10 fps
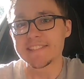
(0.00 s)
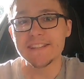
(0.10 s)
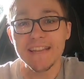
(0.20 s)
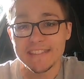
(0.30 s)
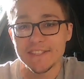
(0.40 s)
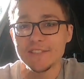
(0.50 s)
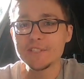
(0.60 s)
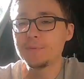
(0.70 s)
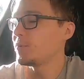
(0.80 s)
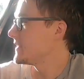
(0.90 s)
So yes,
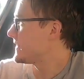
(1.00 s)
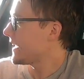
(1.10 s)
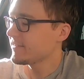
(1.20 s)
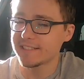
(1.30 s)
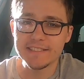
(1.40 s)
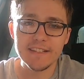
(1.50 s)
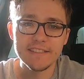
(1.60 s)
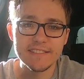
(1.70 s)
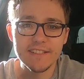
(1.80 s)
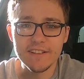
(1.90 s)
those are the points there as the
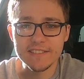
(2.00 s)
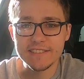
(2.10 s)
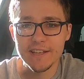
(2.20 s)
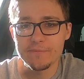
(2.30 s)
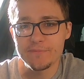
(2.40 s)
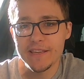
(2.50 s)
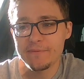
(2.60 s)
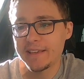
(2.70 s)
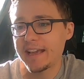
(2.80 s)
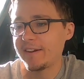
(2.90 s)
sun starts
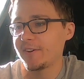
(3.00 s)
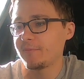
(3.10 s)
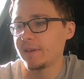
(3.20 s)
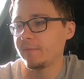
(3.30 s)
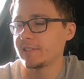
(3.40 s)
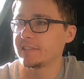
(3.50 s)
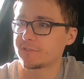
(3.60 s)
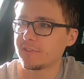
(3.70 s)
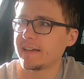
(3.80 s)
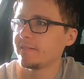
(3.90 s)
beaming out at me, which
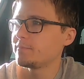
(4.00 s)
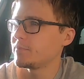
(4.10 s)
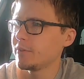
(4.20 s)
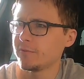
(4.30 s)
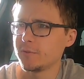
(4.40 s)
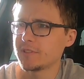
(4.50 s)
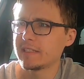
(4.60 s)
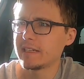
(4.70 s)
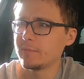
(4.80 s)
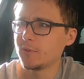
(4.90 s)
is great. Beautiful
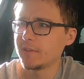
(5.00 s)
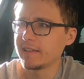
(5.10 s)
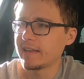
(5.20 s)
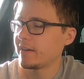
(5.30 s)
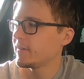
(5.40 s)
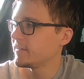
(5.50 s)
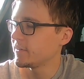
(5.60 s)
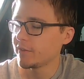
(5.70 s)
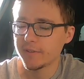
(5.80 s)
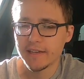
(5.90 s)
Sunday morning now in
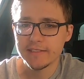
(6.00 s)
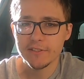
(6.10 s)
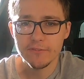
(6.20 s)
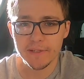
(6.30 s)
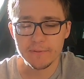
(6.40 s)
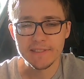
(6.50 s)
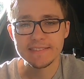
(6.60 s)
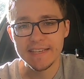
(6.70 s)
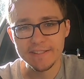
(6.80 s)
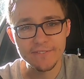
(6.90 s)
the UK, so I really want to
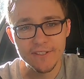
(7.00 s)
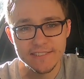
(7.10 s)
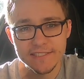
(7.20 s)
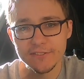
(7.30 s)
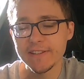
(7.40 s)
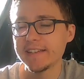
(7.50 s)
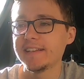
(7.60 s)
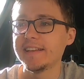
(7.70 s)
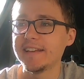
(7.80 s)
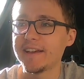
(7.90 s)
take advantage of it.
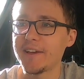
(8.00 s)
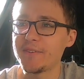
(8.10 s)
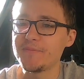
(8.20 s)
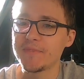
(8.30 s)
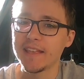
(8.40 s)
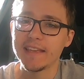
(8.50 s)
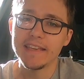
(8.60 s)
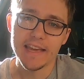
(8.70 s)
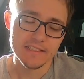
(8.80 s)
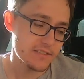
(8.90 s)

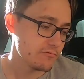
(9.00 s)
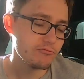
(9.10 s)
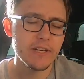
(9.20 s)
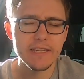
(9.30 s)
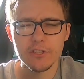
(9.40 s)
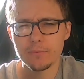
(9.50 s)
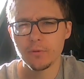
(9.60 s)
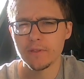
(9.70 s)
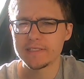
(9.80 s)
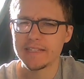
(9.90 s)
Yes, really good
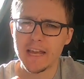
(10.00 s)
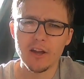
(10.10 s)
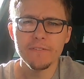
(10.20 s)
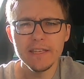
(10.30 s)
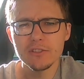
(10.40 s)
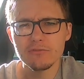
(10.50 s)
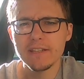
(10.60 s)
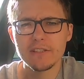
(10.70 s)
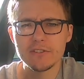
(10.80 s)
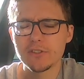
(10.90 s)
points there. I think it's a
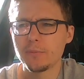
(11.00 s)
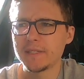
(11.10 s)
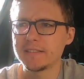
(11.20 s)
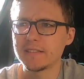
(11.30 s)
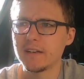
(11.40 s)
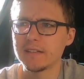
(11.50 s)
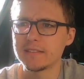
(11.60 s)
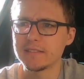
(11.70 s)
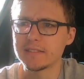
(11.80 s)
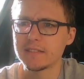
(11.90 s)
really good topic to kind
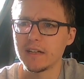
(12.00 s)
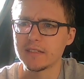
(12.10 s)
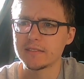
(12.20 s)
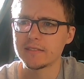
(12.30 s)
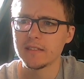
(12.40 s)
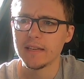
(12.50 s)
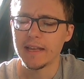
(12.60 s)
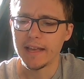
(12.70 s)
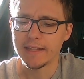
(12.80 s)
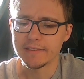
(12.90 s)
of discuss.
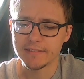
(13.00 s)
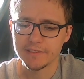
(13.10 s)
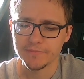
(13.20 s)
And